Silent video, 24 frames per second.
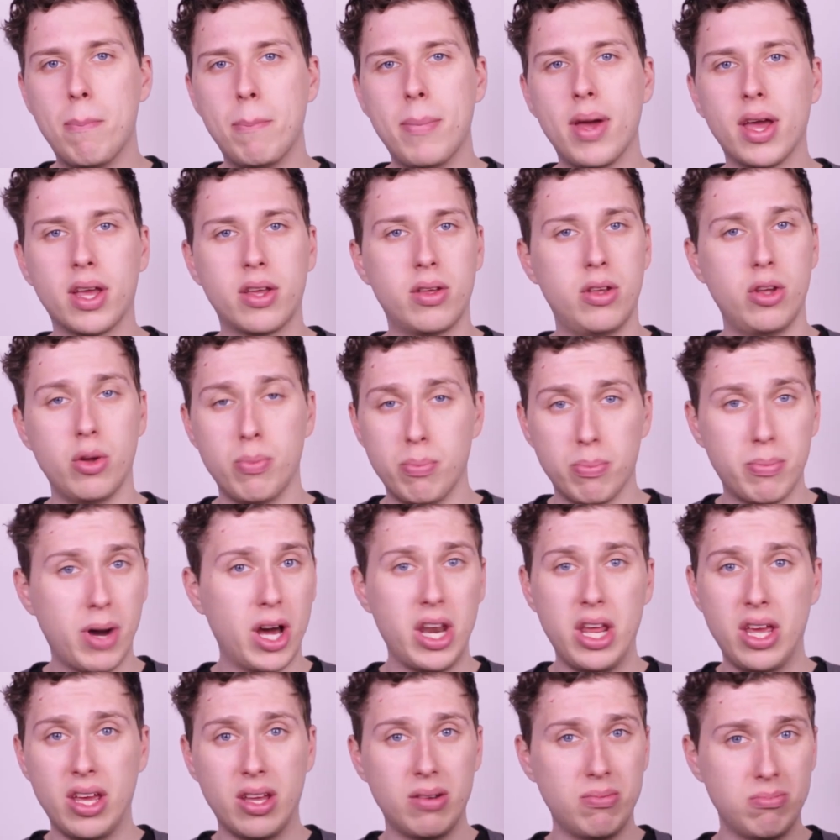make you
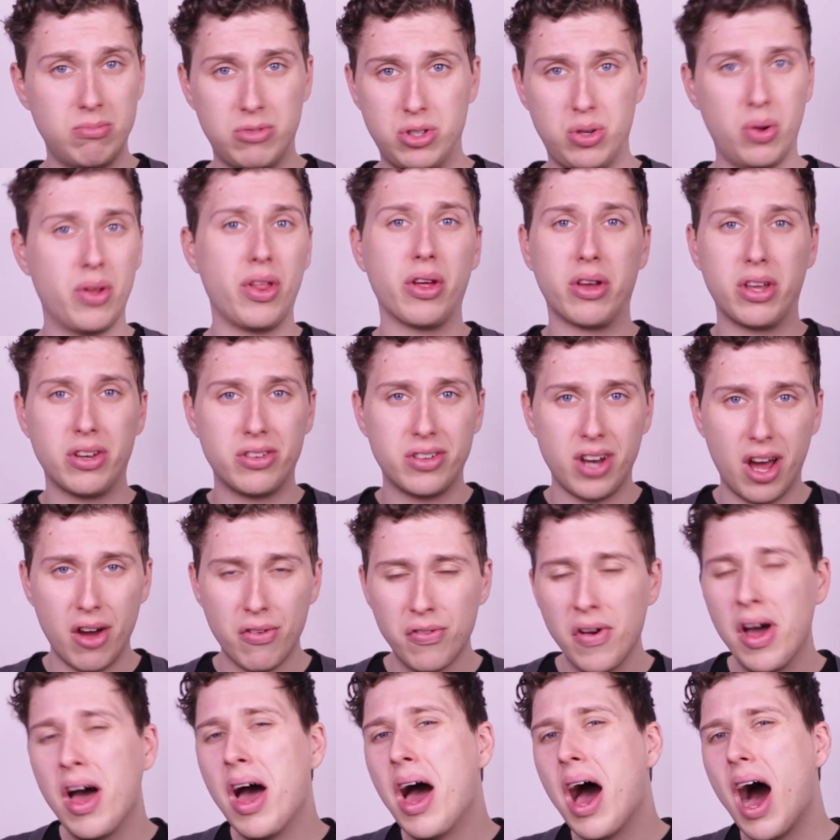money and do all that good
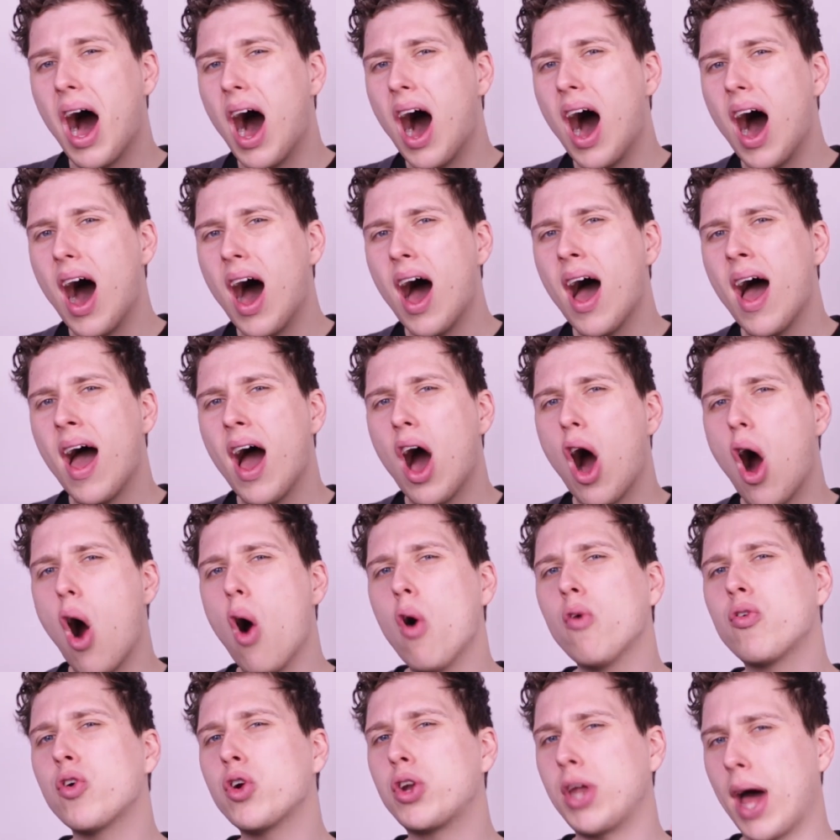stuff,
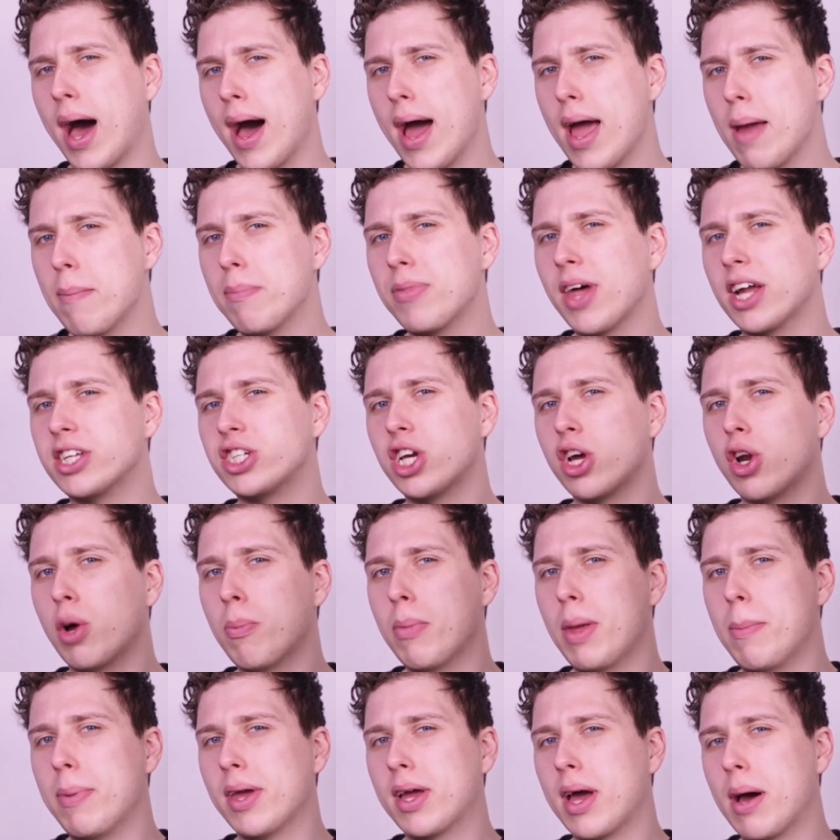over time that channel
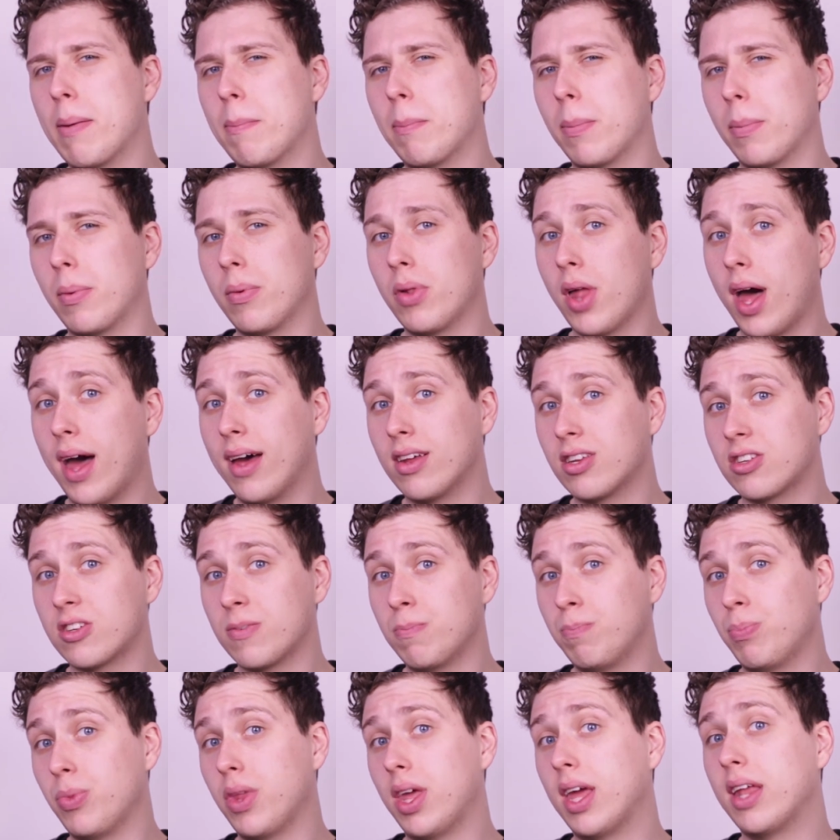may become less
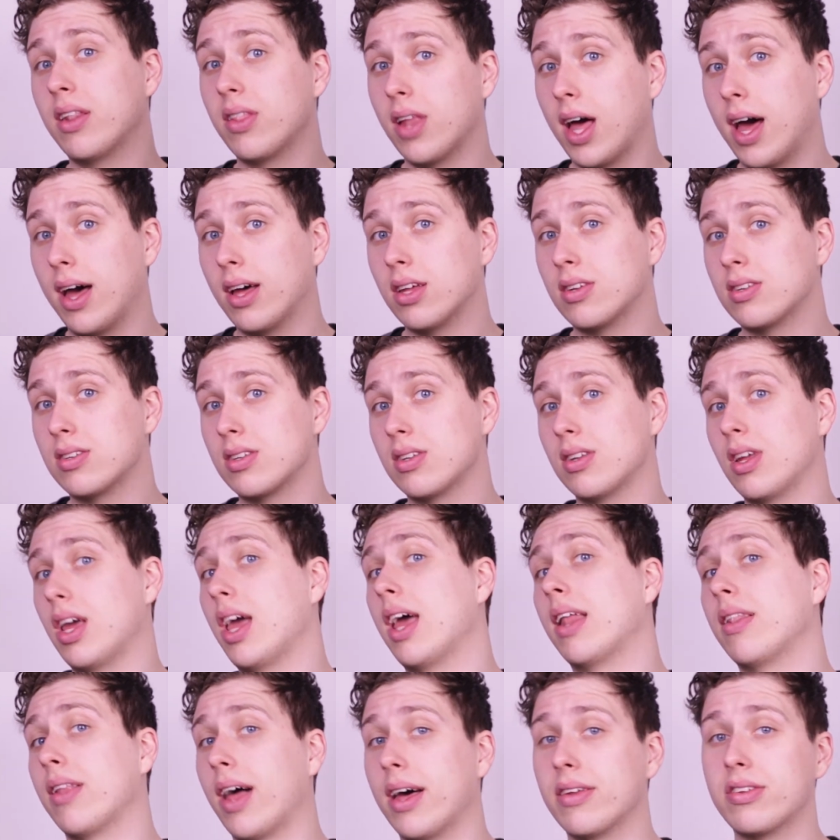and less
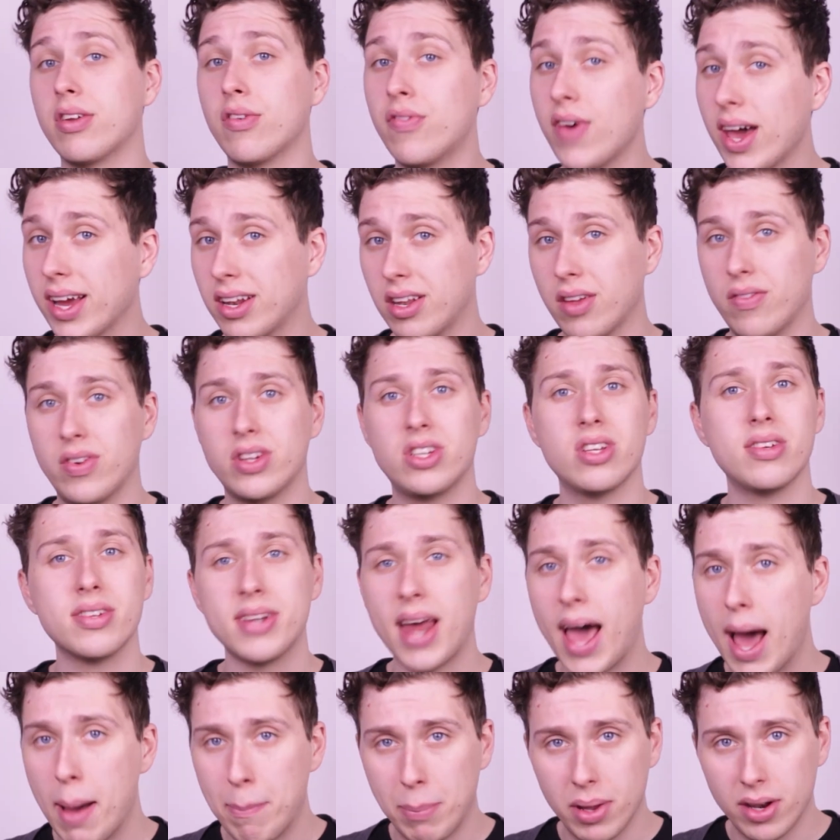and less effective. It just
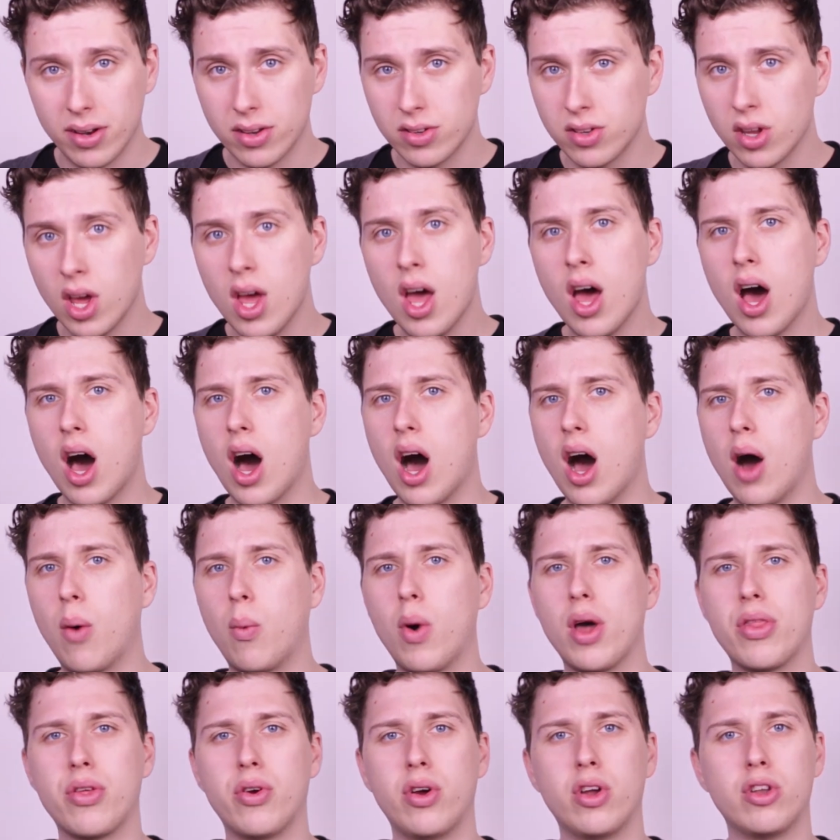happens.
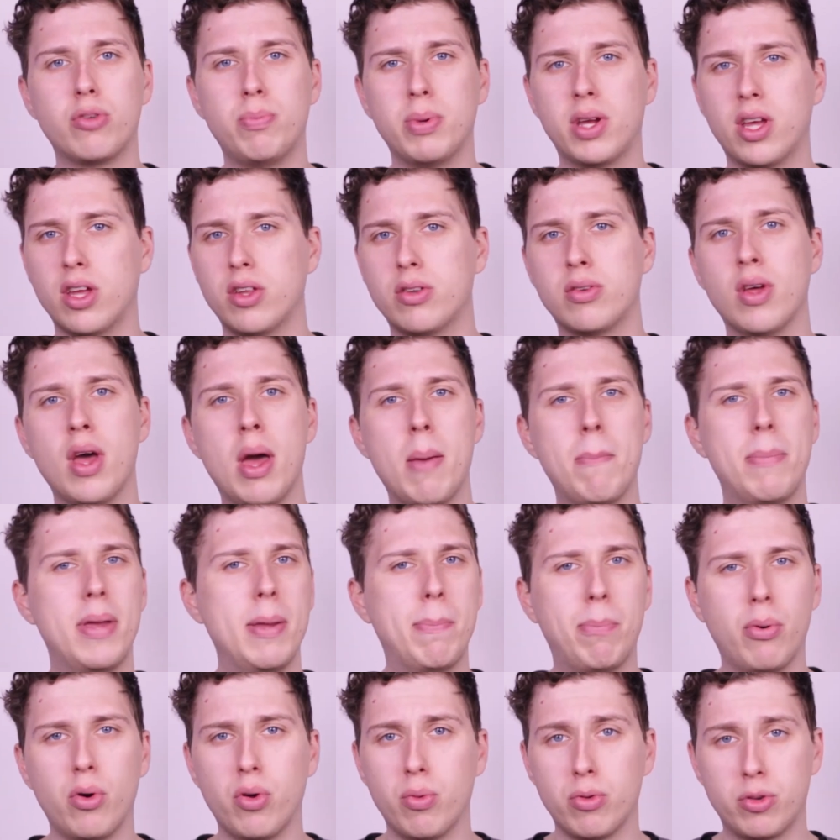Whether it's because
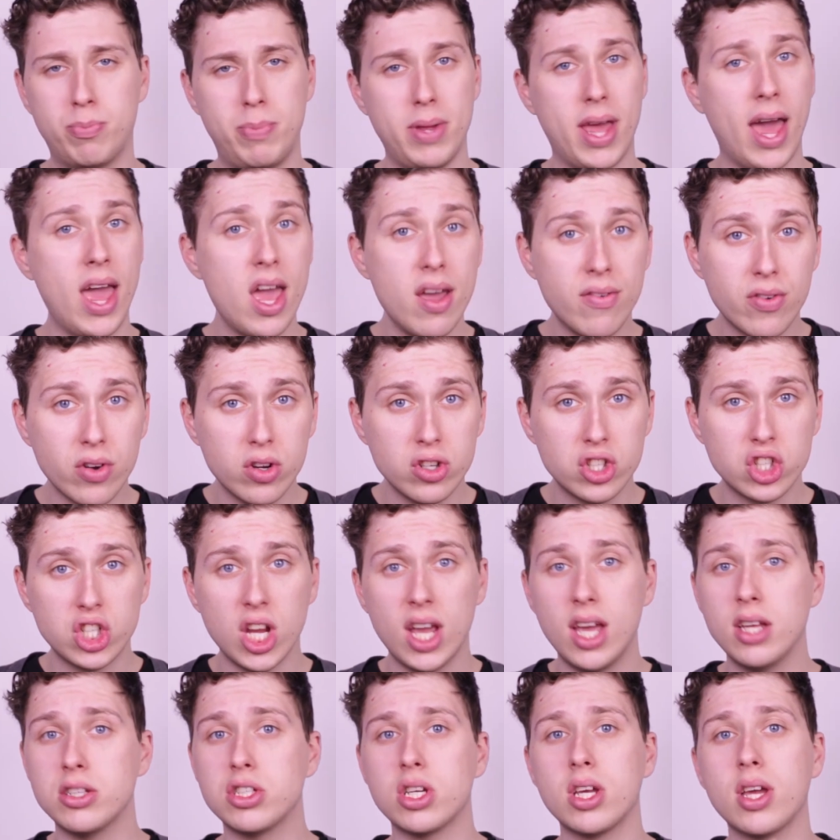people's behavior is
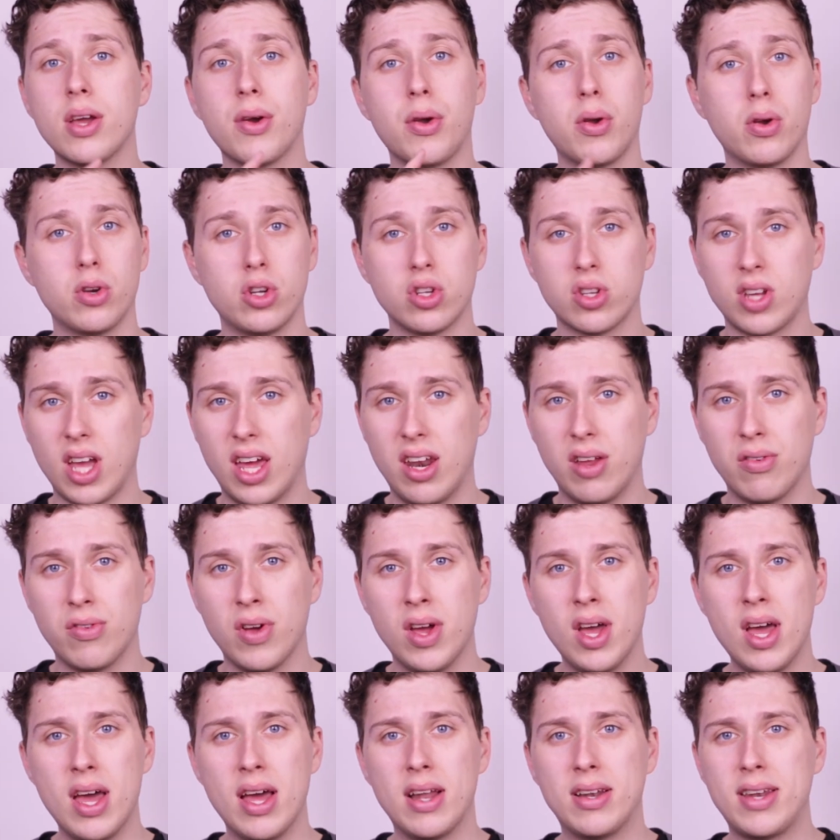changing or you're just kind of
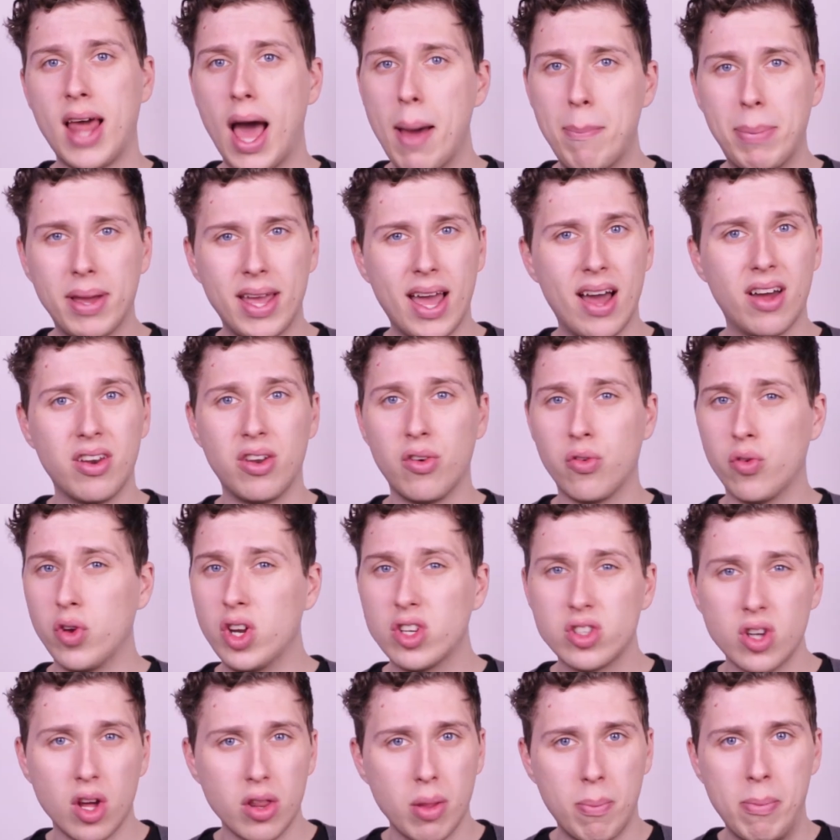tapping out and you've
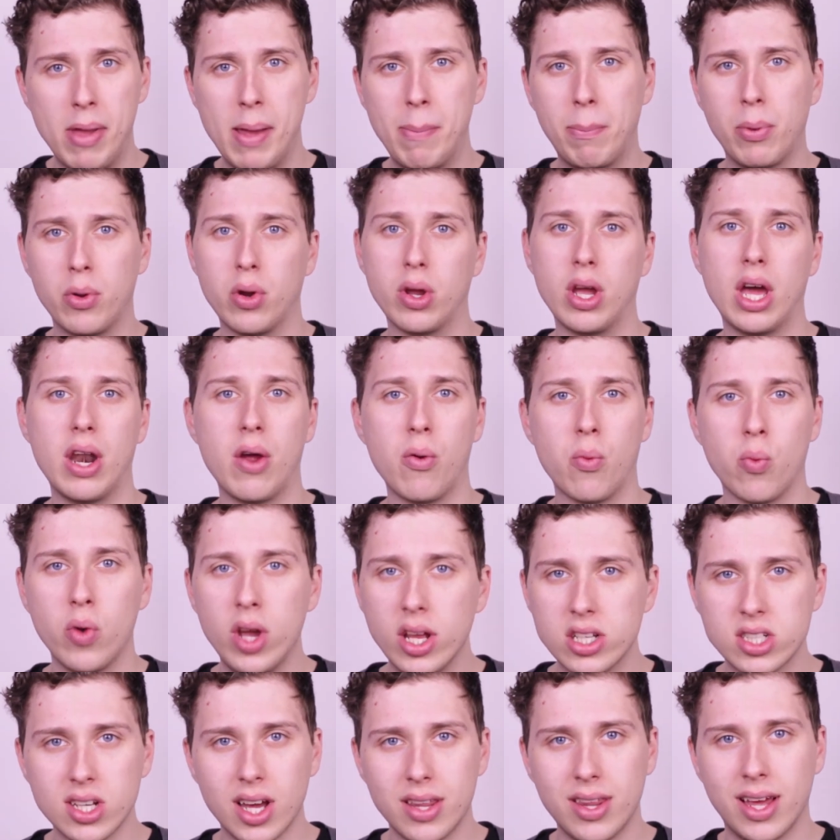reached all the people you're going to
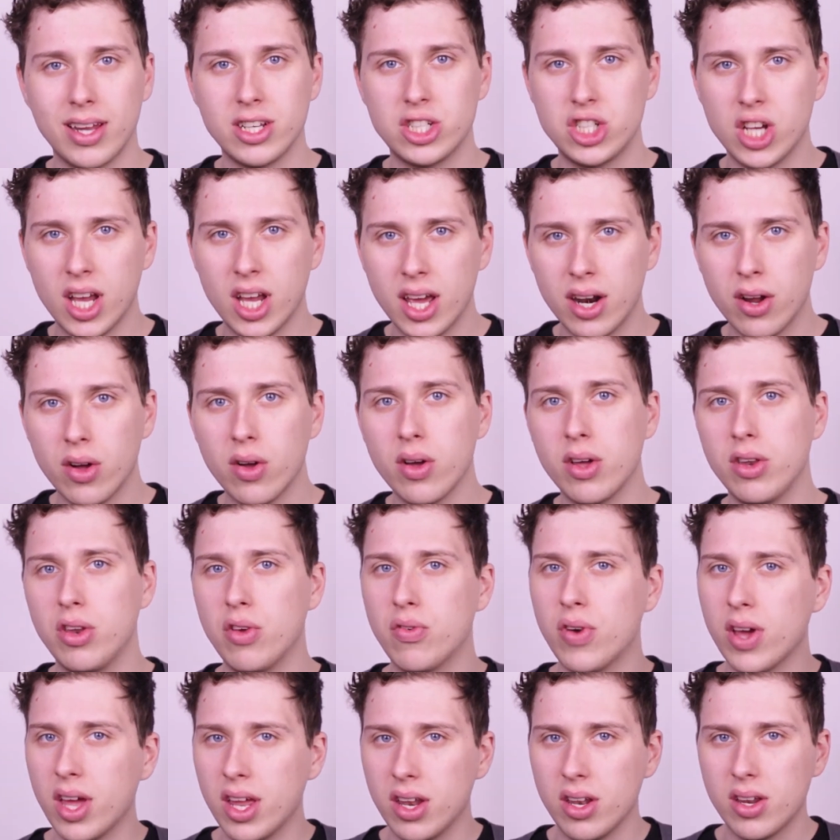reach on that channel and
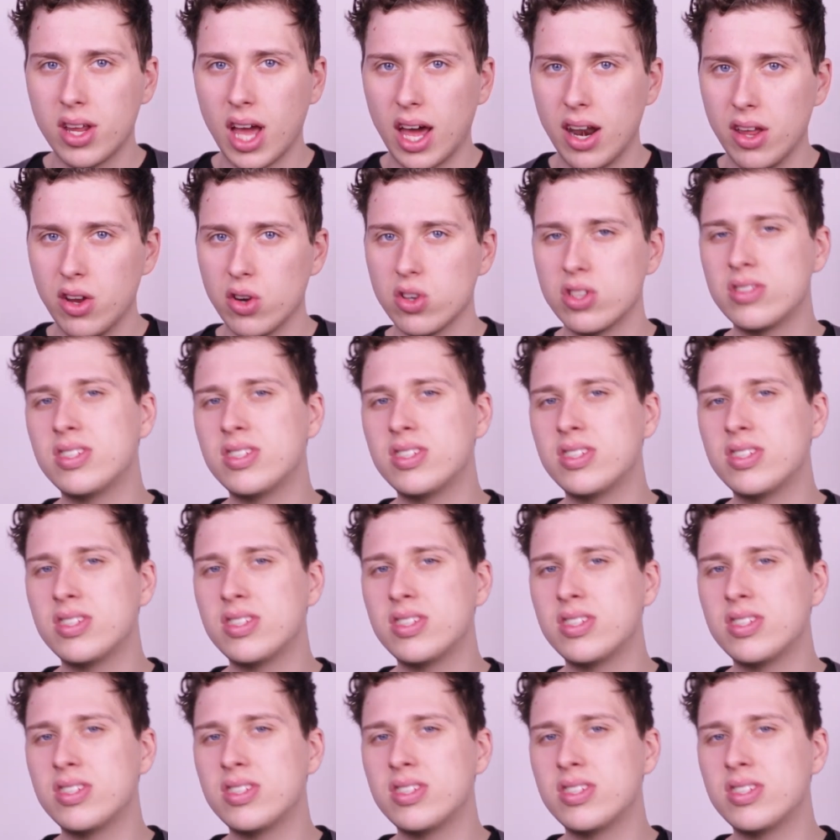you've hit kind of your